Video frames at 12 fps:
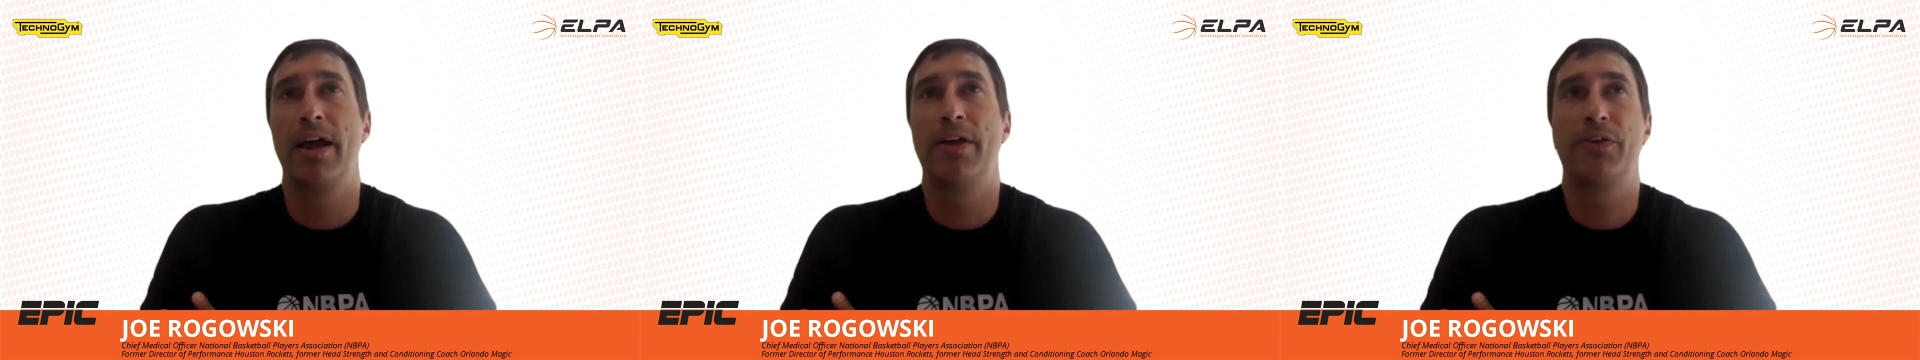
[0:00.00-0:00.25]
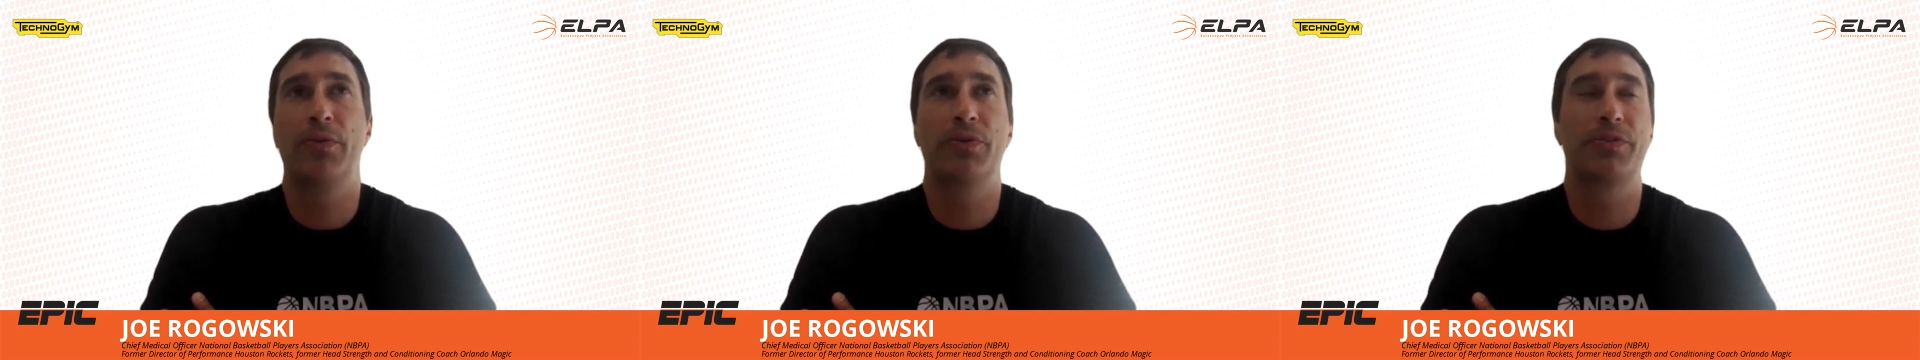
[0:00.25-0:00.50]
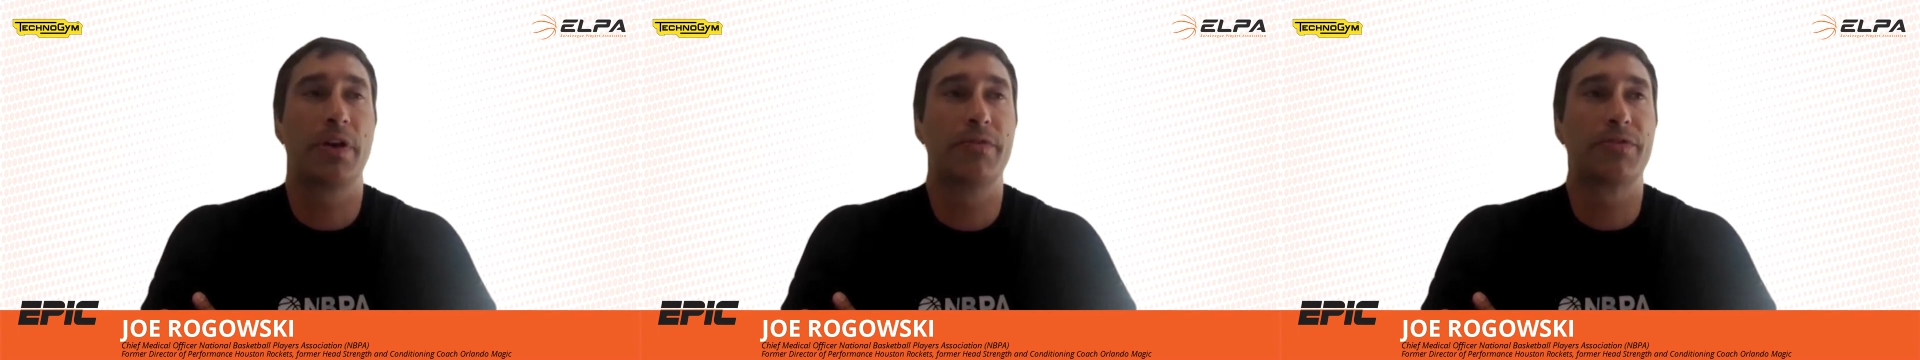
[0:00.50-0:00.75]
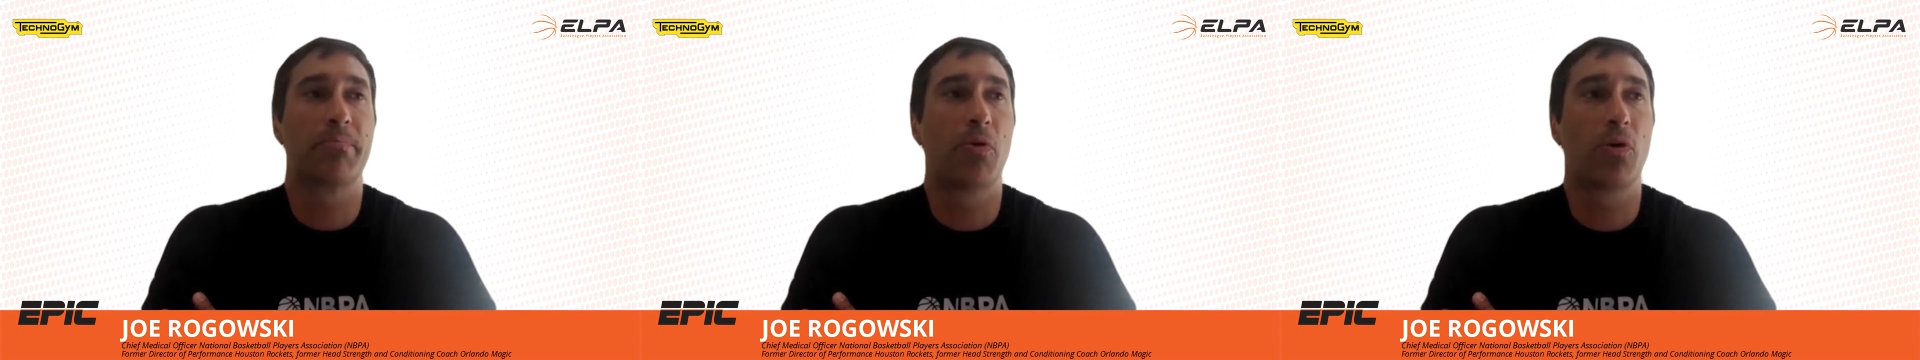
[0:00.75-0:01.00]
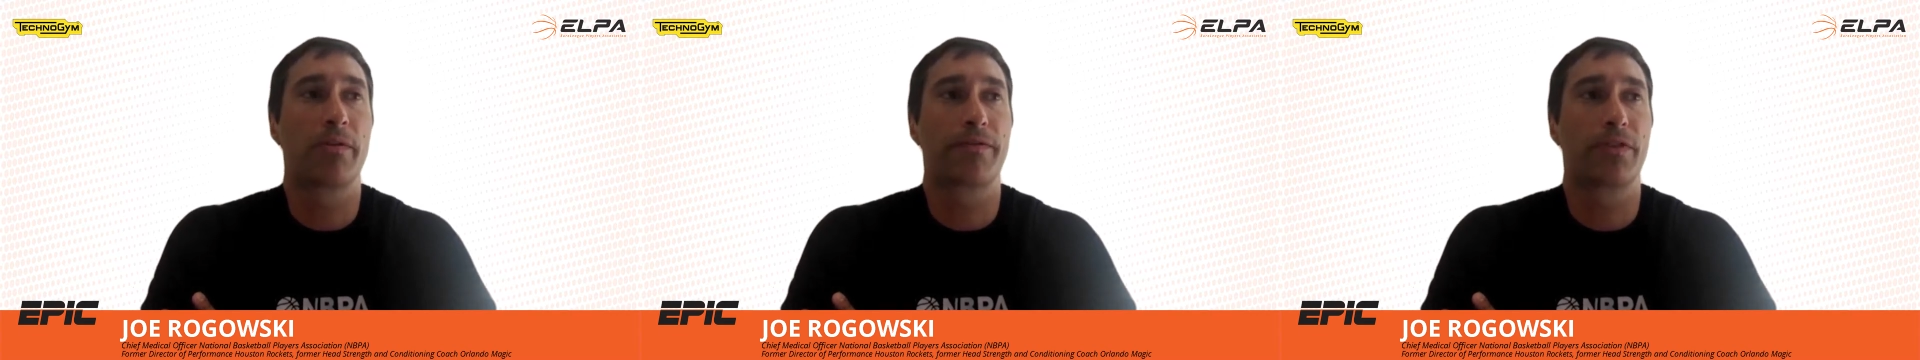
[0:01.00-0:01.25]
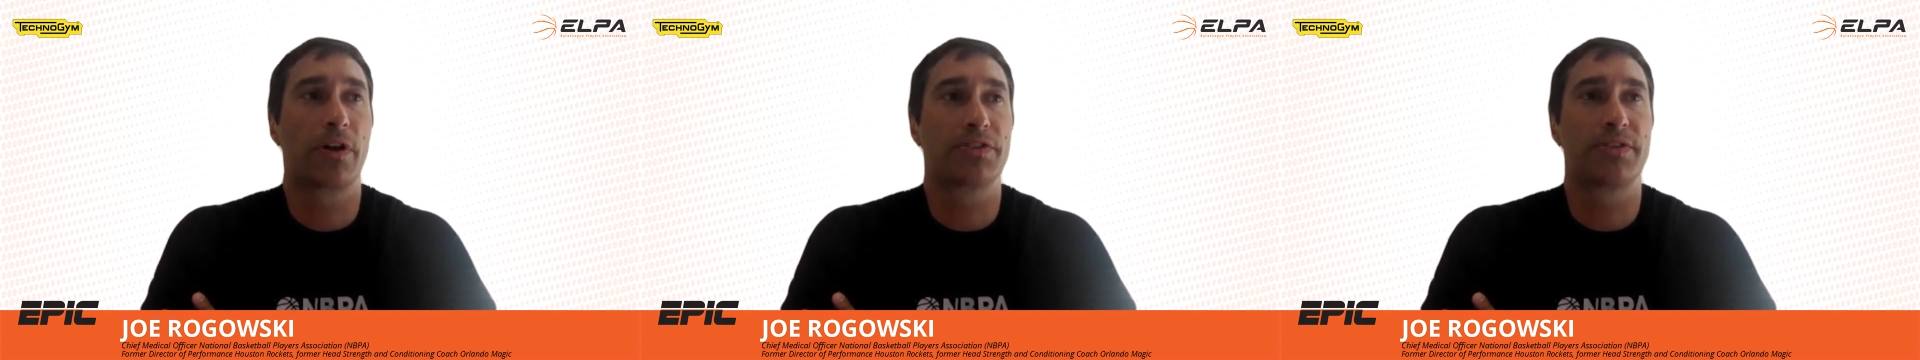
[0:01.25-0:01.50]
is it was
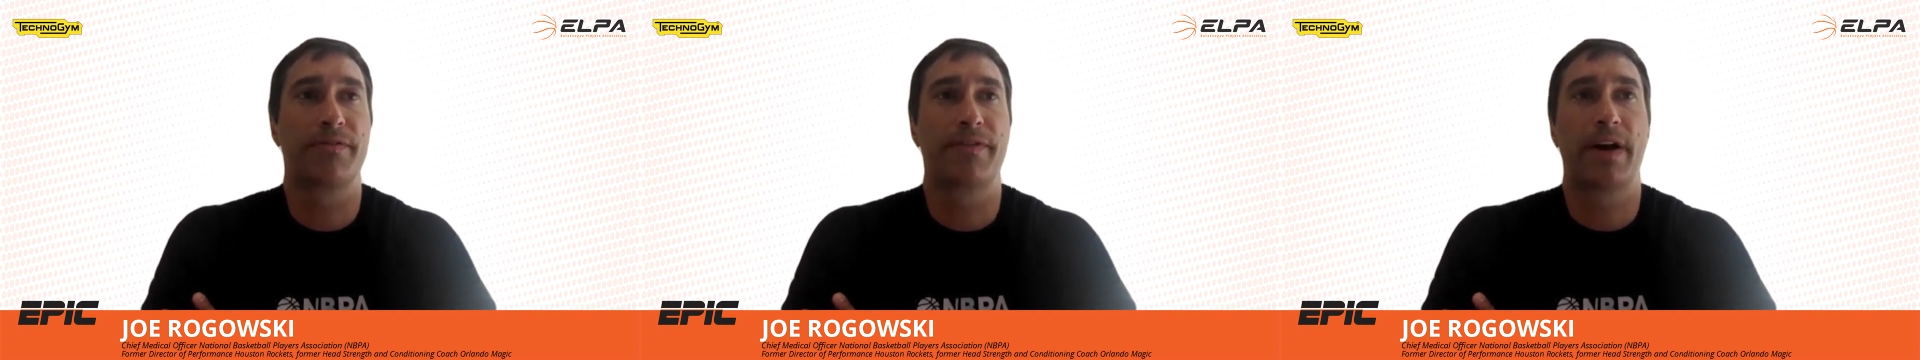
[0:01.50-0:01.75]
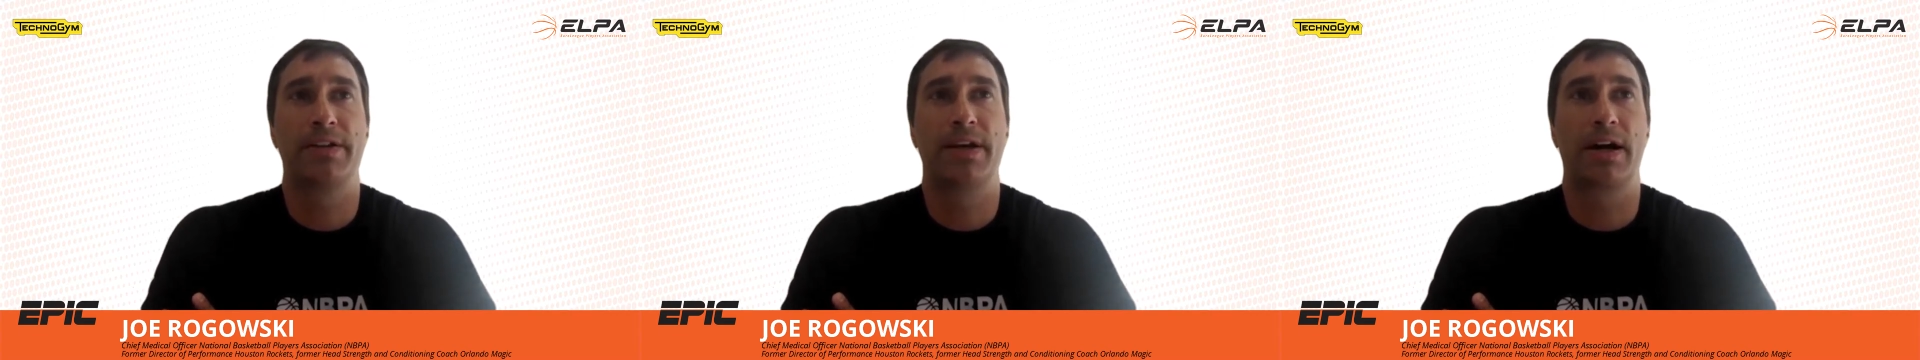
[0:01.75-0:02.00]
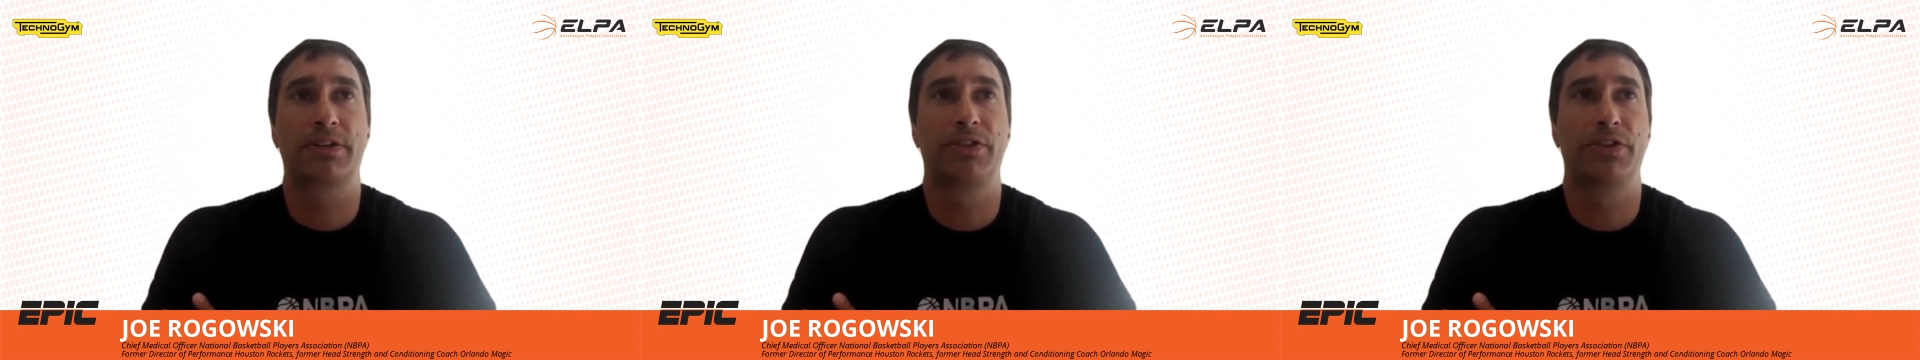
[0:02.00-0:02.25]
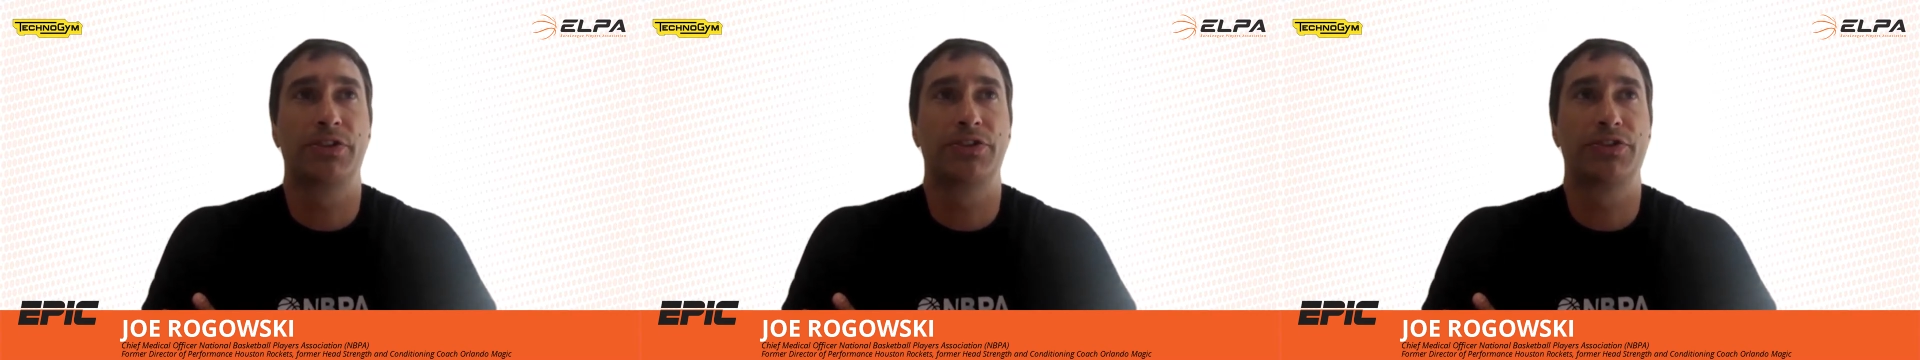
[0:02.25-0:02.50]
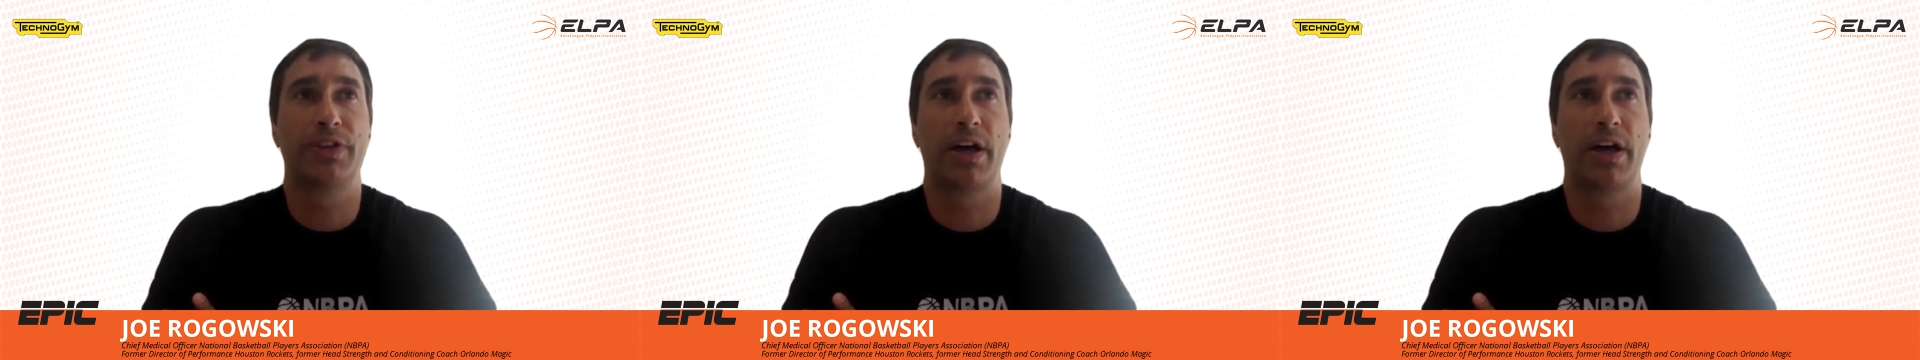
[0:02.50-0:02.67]
important for us to find doctors